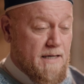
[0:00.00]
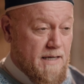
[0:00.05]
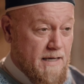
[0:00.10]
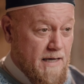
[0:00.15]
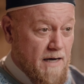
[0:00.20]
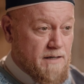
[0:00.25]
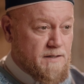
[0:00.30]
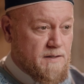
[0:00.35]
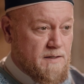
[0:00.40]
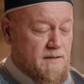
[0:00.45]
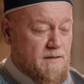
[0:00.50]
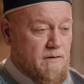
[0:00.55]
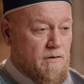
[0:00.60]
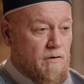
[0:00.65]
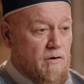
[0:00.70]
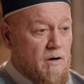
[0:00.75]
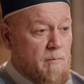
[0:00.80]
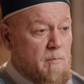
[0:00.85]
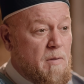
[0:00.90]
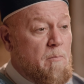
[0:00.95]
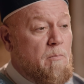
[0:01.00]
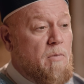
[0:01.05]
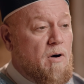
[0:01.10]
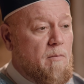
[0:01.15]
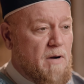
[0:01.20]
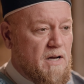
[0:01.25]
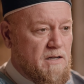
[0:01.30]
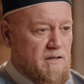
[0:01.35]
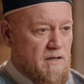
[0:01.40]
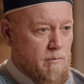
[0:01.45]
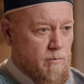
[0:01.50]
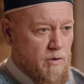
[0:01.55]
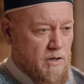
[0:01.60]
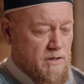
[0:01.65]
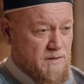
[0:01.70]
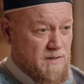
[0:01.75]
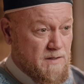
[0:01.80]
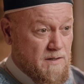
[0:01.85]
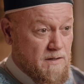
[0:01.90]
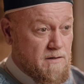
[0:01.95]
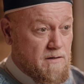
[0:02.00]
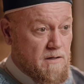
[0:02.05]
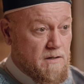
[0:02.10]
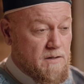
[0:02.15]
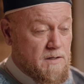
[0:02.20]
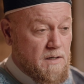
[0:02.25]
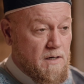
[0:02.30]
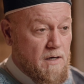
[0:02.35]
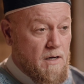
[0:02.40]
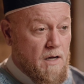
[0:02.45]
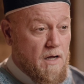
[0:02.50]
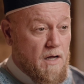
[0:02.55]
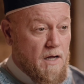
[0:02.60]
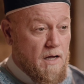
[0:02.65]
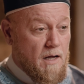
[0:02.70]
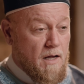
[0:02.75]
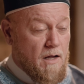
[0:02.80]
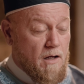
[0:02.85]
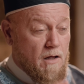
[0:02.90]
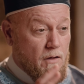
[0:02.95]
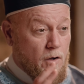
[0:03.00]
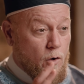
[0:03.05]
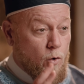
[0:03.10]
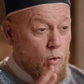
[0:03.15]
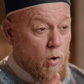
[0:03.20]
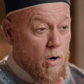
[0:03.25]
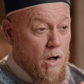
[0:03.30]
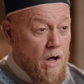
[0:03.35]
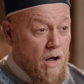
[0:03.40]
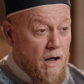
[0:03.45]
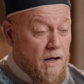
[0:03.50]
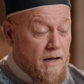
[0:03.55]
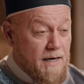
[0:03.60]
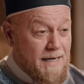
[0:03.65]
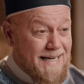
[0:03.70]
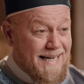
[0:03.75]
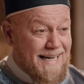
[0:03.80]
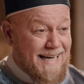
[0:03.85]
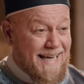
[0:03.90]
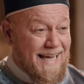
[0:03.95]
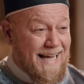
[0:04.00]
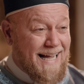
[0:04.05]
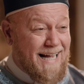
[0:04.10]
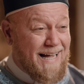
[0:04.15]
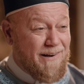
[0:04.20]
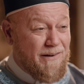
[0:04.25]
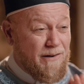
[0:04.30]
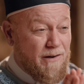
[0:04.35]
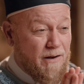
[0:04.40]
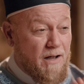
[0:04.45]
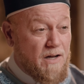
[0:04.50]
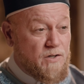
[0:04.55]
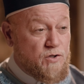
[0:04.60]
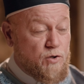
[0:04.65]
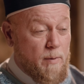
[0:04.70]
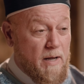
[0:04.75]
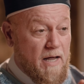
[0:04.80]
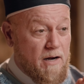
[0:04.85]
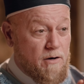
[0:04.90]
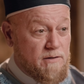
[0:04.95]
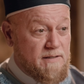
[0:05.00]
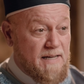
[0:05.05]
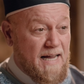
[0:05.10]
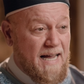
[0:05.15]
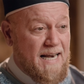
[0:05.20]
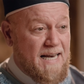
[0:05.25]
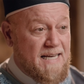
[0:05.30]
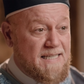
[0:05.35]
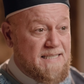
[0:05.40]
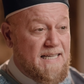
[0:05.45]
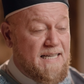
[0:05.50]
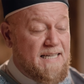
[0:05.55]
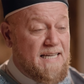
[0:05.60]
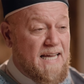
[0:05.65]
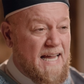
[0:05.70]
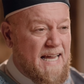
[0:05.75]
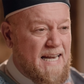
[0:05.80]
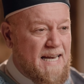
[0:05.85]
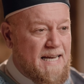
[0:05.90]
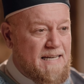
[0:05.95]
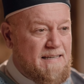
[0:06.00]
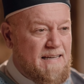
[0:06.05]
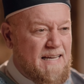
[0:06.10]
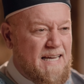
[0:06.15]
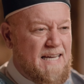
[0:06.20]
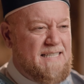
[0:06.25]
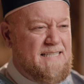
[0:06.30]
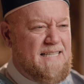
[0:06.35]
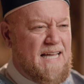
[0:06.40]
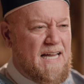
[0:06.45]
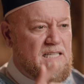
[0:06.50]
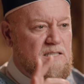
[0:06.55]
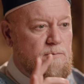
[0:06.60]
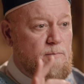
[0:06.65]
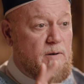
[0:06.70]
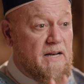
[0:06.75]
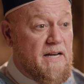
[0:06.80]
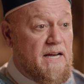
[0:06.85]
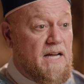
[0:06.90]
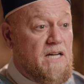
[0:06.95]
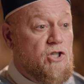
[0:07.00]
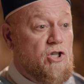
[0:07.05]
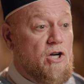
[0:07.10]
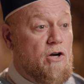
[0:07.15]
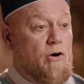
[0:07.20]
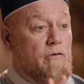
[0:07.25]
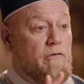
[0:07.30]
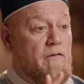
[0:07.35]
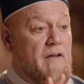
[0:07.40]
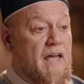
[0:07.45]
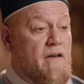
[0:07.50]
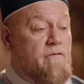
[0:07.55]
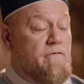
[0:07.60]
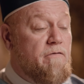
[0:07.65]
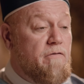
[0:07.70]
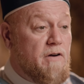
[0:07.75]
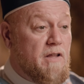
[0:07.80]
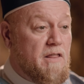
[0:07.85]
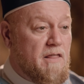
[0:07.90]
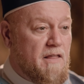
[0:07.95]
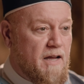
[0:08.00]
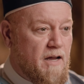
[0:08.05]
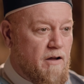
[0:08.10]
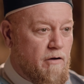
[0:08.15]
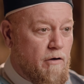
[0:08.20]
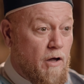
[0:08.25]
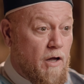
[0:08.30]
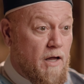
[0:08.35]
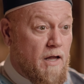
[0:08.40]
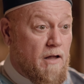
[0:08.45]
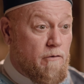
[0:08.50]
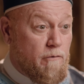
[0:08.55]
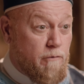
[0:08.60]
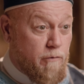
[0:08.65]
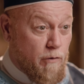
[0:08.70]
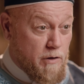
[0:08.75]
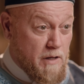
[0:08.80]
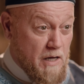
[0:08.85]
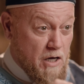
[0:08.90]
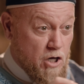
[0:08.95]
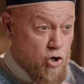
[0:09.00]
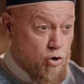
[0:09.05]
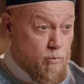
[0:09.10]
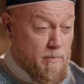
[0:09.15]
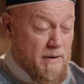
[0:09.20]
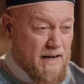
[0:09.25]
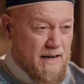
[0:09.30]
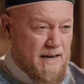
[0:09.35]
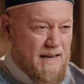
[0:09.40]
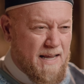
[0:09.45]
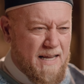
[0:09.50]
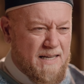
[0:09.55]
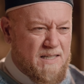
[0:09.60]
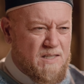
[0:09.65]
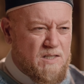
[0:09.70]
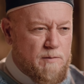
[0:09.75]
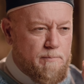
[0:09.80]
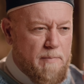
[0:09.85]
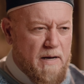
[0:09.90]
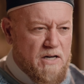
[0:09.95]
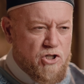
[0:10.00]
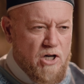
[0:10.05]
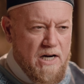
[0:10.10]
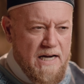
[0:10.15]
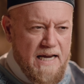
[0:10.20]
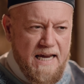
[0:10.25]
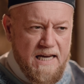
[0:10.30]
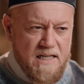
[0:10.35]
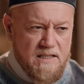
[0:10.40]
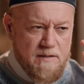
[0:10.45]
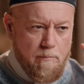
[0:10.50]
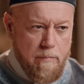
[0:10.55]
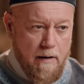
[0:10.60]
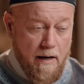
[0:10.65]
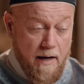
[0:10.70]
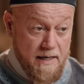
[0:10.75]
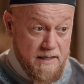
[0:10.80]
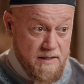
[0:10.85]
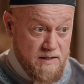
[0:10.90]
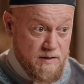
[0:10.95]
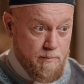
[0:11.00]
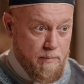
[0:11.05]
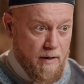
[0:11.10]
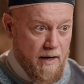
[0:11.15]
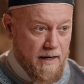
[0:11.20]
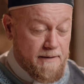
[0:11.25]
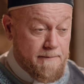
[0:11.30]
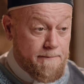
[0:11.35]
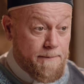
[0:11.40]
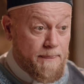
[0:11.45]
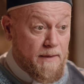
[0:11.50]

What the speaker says: Yes. Remember, my dear brothers and sisters, the Qur'an, Allah subhanahu wa ta'ala said in it is the explanation of everything for the human, especially his blind spot.